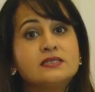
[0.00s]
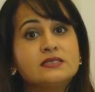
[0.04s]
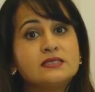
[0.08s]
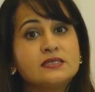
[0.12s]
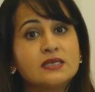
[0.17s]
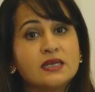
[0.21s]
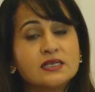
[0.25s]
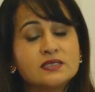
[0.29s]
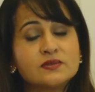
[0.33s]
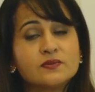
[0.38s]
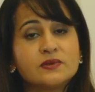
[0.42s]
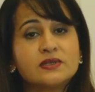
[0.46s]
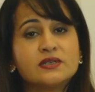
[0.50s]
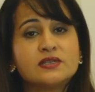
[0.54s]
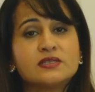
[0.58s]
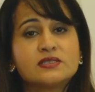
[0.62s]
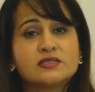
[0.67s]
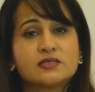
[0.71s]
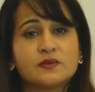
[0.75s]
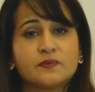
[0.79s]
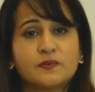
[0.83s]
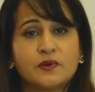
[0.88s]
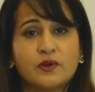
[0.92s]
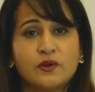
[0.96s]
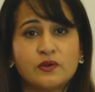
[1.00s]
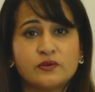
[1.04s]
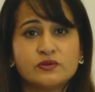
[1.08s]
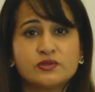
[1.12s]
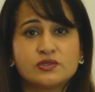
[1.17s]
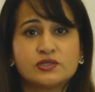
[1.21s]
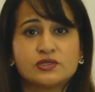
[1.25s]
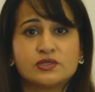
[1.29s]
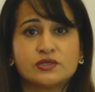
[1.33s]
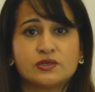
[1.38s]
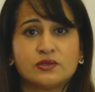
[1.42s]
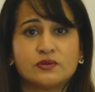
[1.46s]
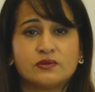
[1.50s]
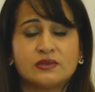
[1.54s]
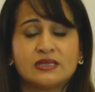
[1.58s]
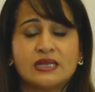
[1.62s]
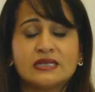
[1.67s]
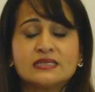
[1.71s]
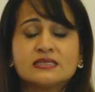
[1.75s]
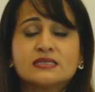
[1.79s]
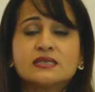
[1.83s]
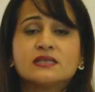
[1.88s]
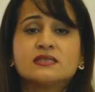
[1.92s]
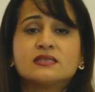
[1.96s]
does what it's supposed to, lets